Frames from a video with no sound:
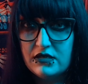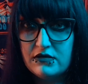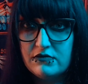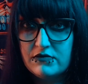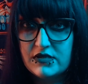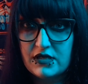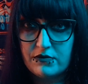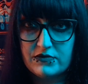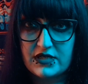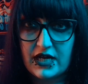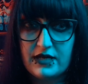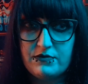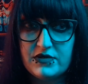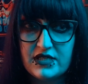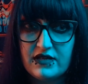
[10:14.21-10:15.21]

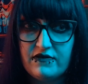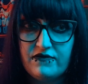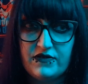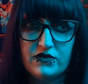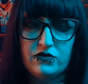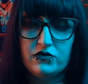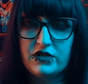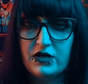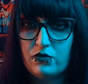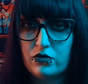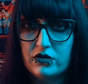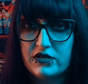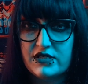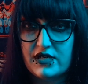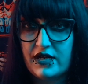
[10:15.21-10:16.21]
Sometimes they feel they were
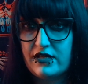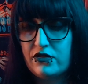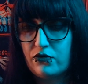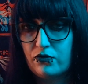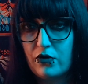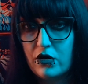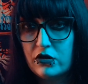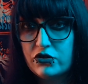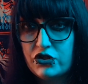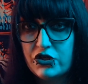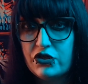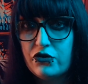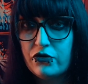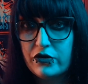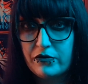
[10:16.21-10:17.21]
assigned the wrong
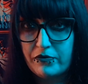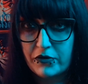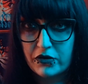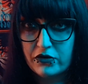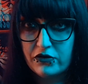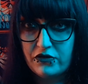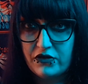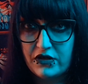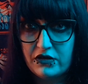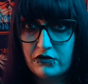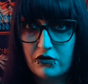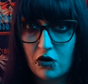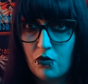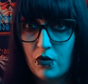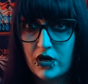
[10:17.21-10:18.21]
gender at birth and
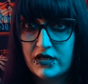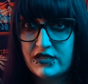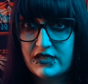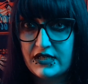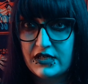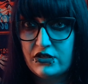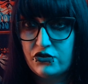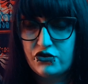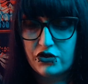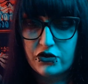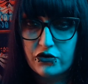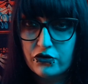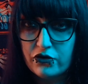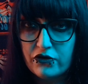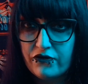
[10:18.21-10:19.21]
go on to get
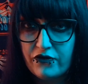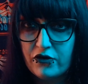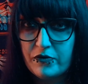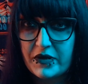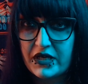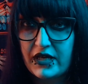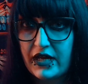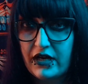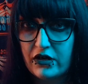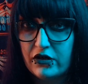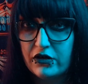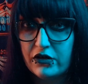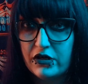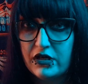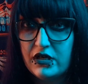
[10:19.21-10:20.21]
gender-affirming
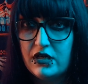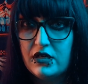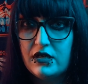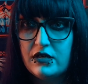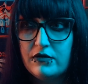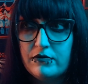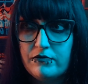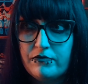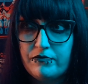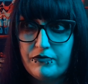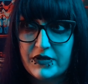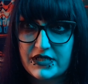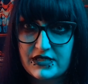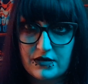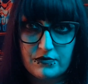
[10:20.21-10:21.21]
care.
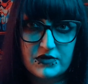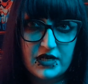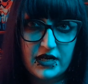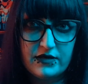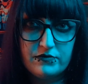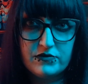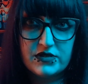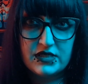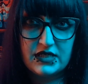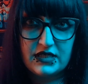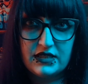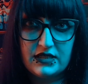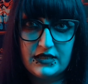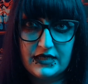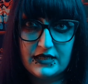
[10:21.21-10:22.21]
But sometimes
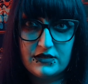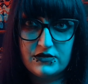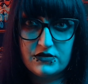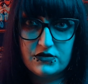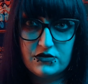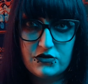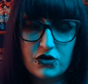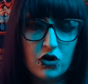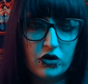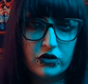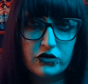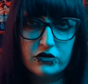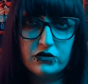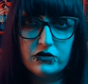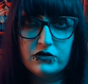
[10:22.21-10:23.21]
it gets
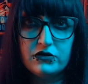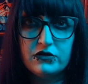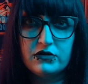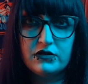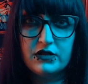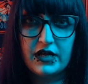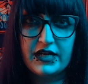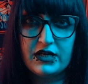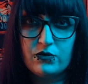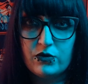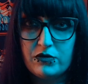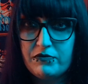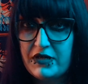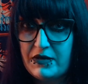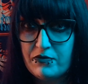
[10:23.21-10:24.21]
dark. like
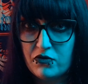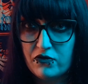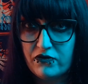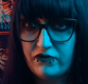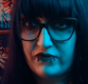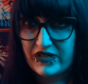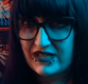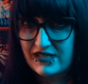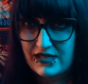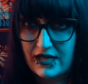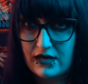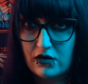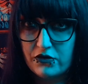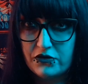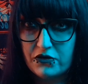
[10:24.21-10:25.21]
when people
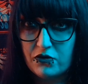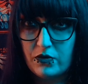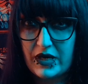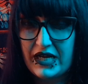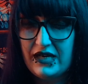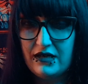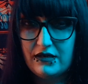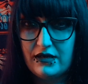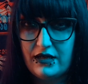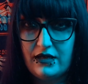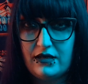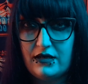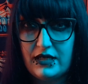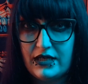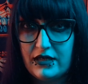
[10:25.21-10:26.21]
fixate on their weight
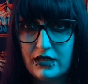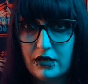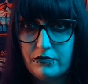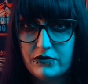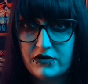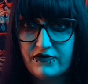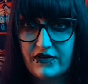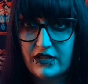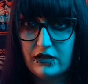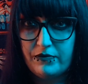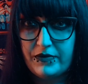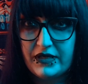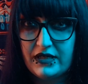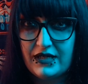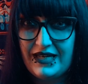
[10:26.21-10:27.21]
and end up
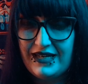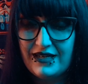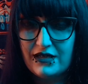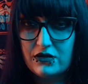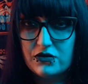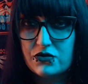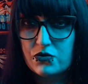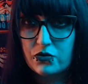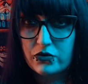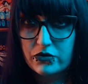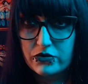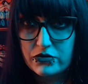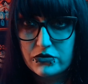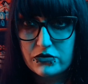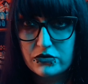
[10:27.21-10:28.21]
developing eating
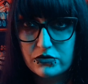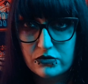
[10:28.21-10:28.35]
disorders.